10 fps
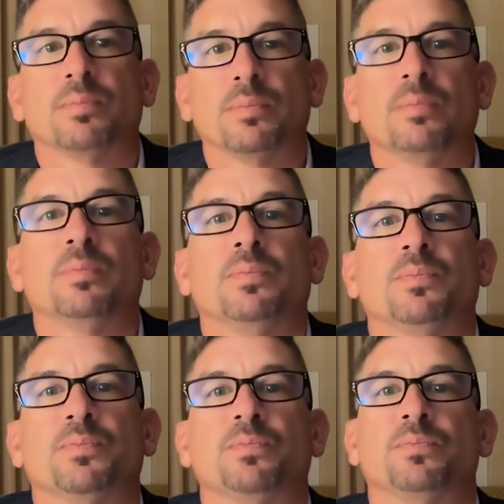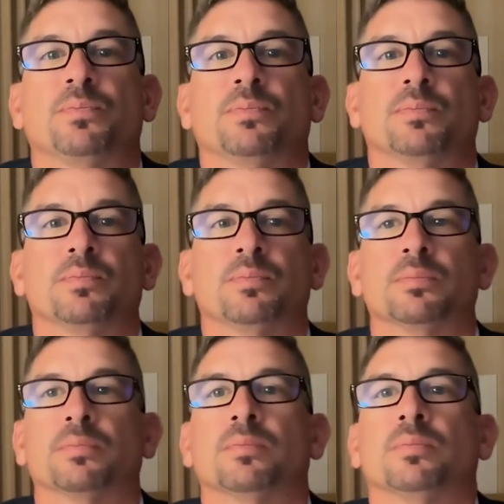
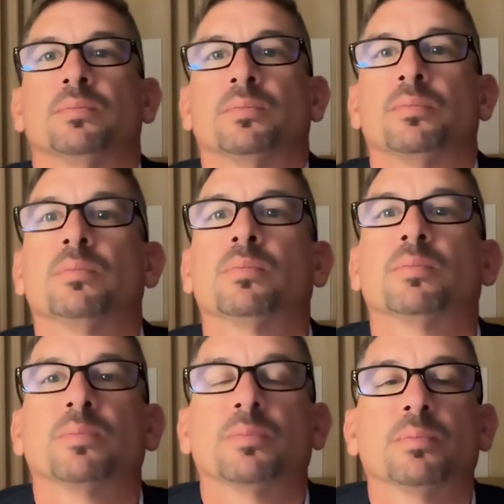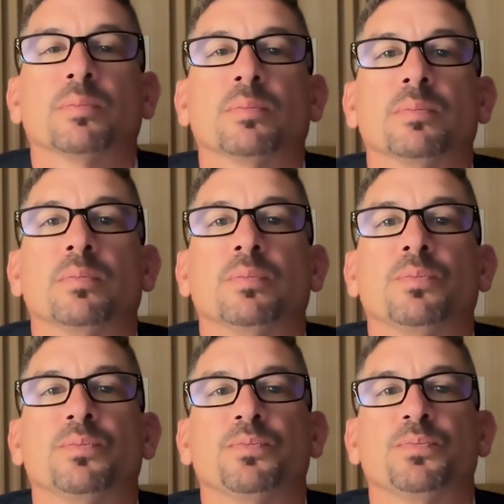
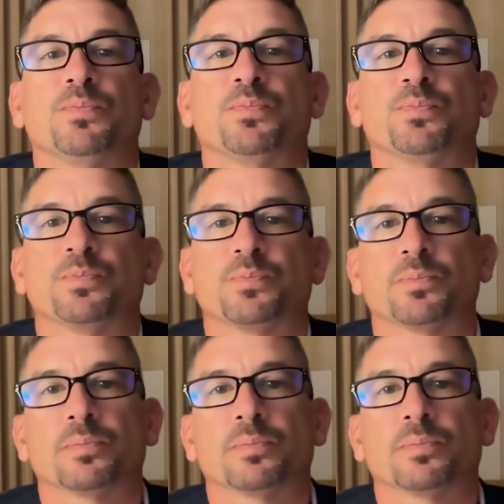No words are spoken by the person on screen.